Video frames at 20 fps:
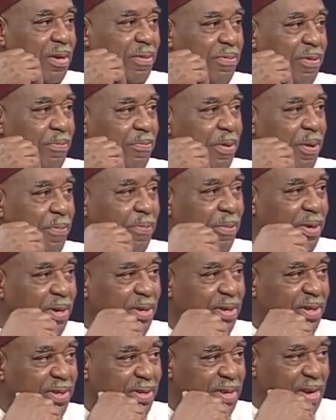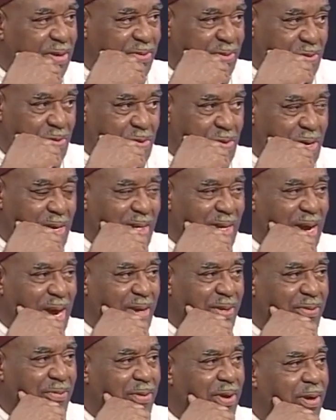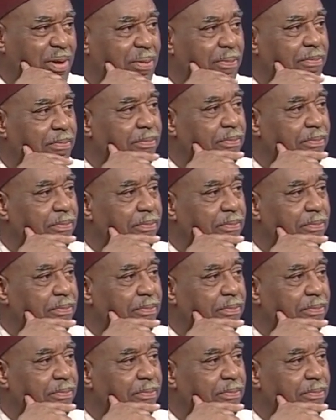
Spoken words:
of the people in this country who are incarcerated.